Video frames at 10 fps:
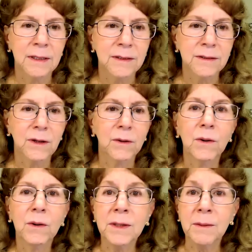So
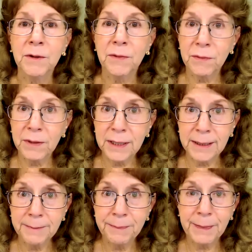goal number
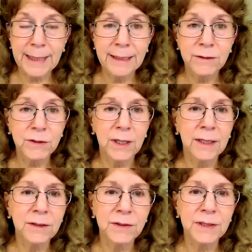3 is to
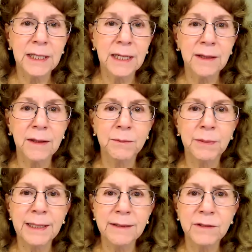understand the
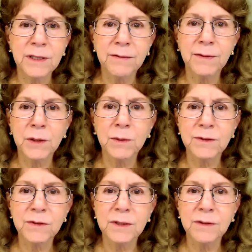basic
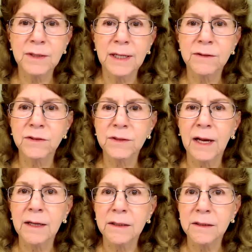frequencies and
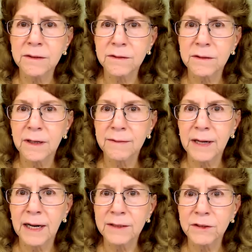cycles of
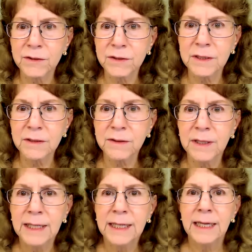consciousness
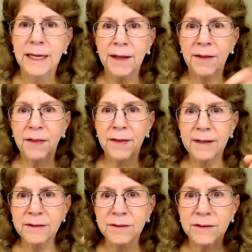in this